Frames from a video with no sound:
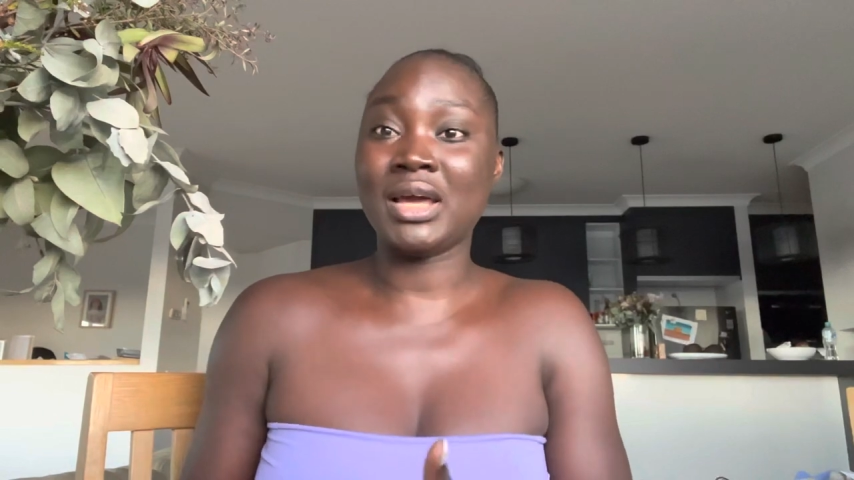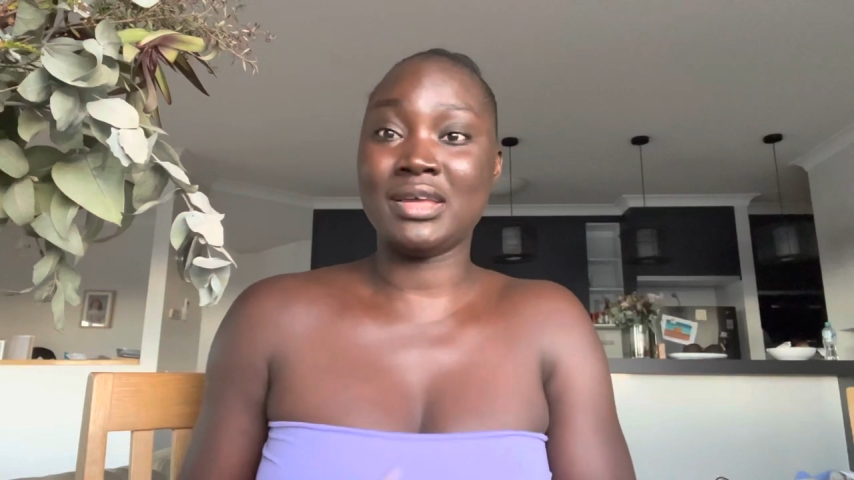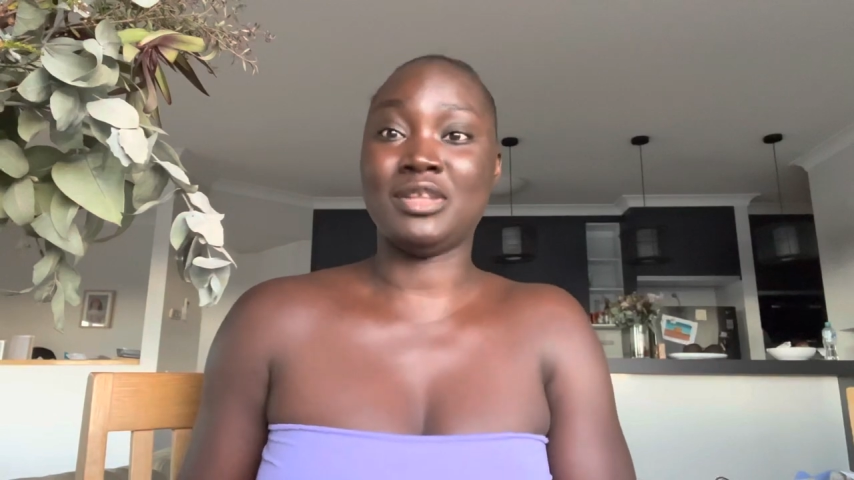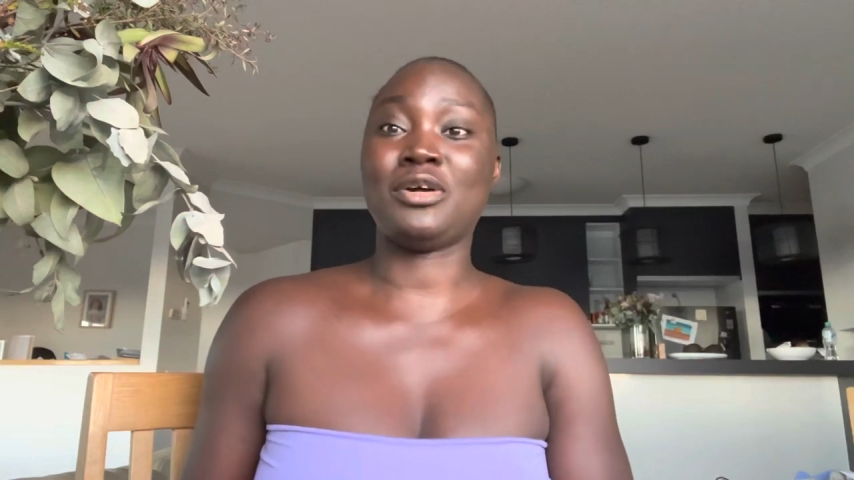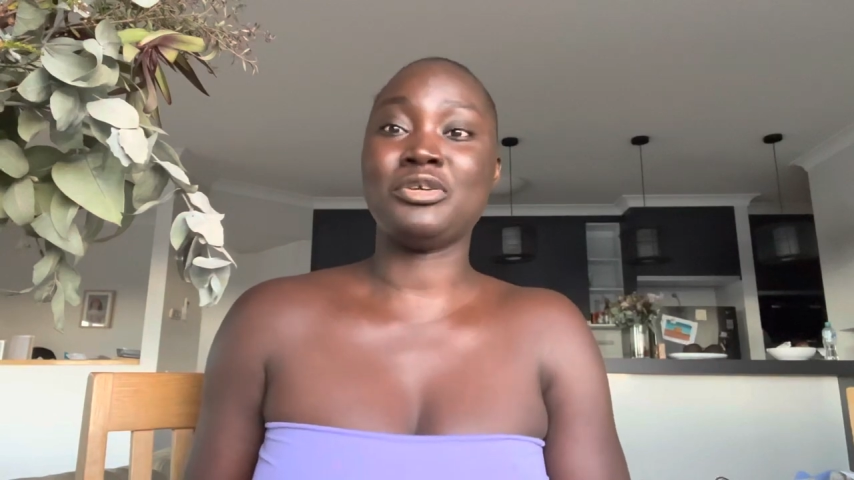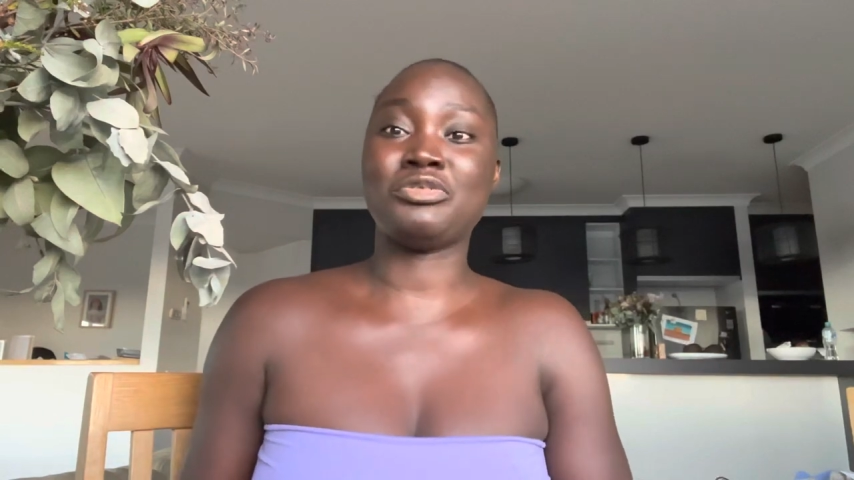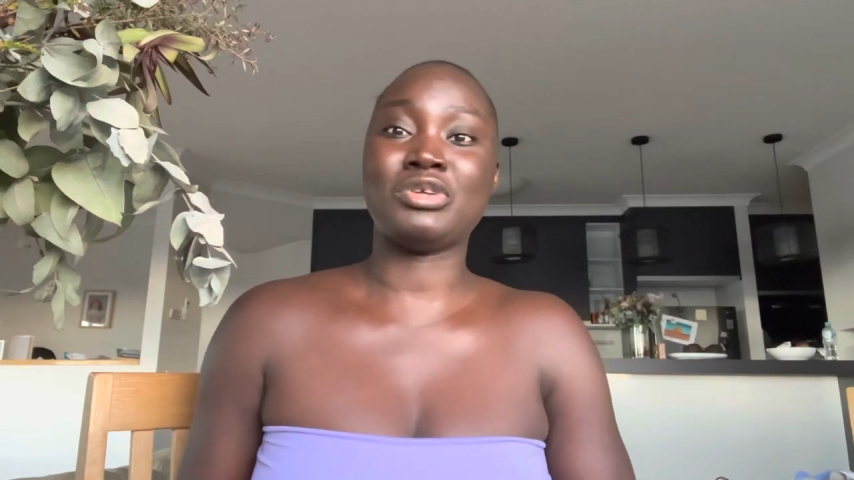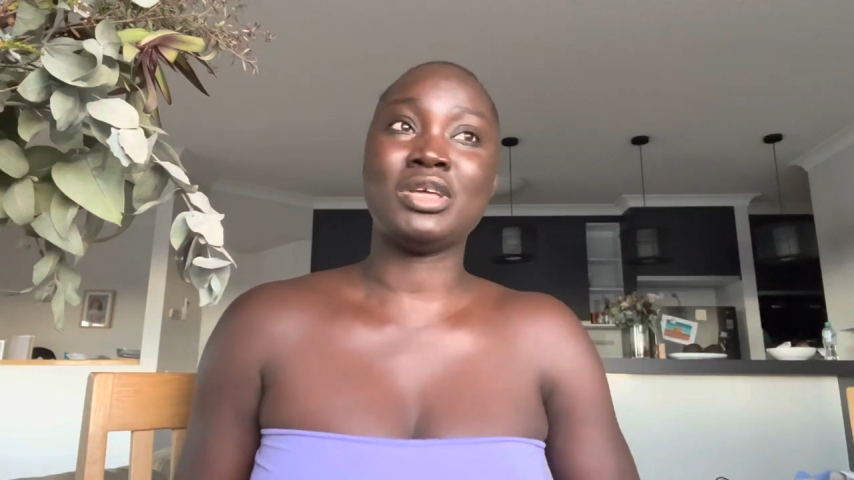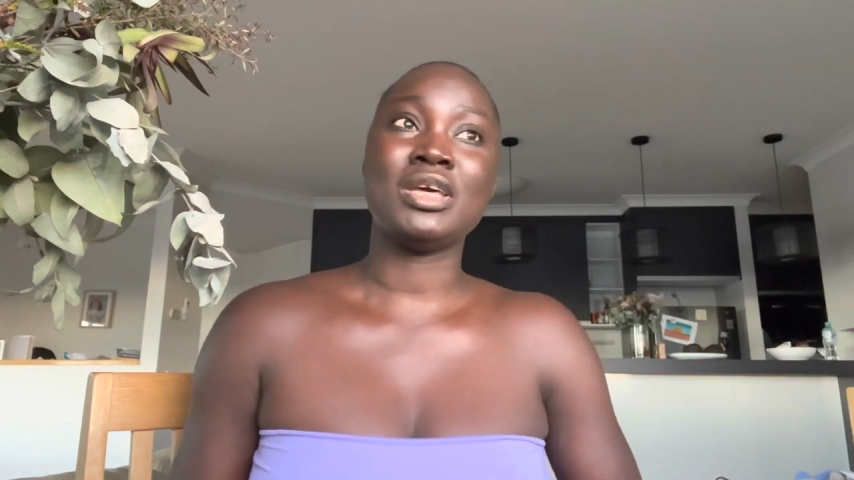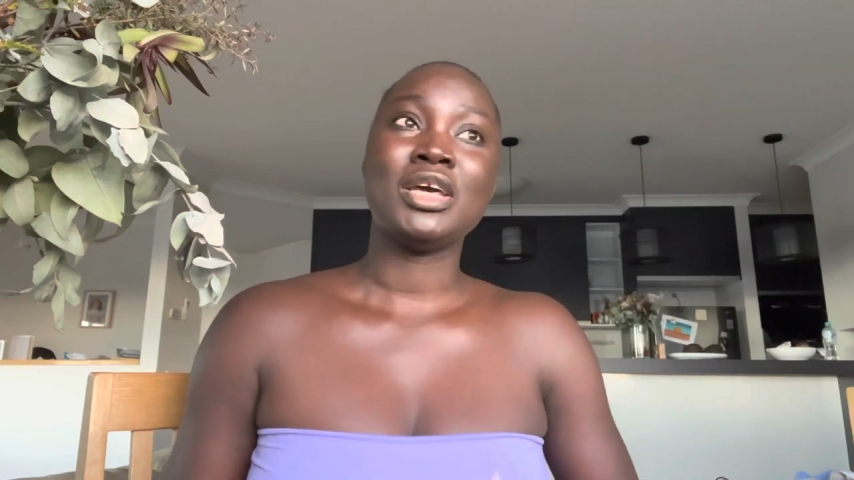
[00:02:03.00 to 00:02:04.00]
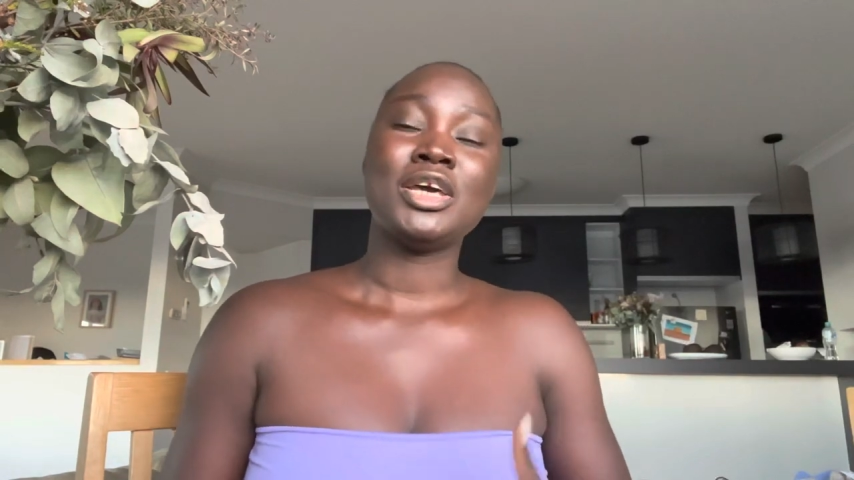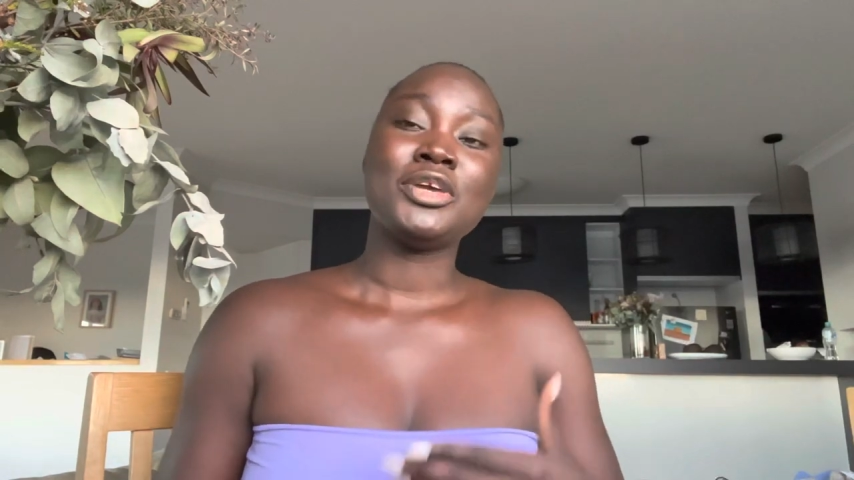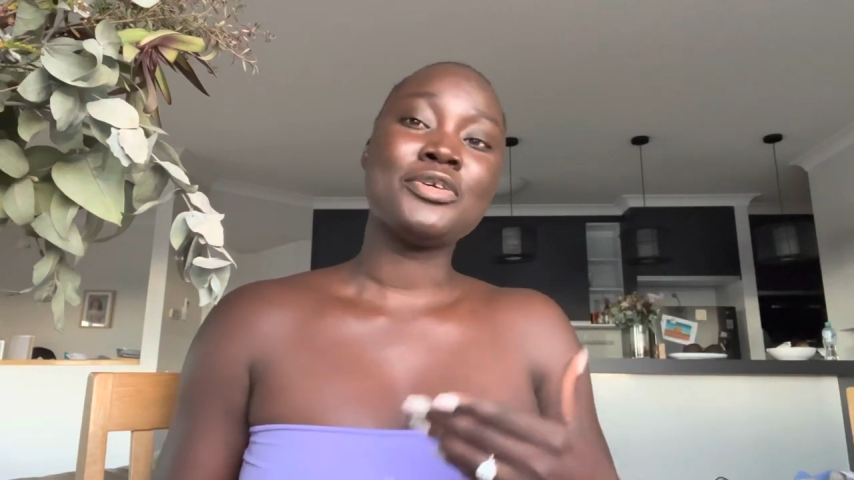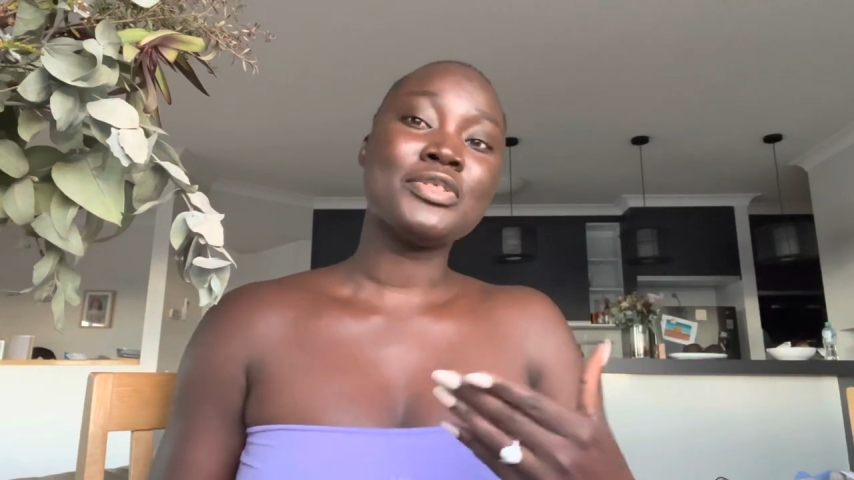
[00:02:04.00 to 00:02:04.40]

in the country, you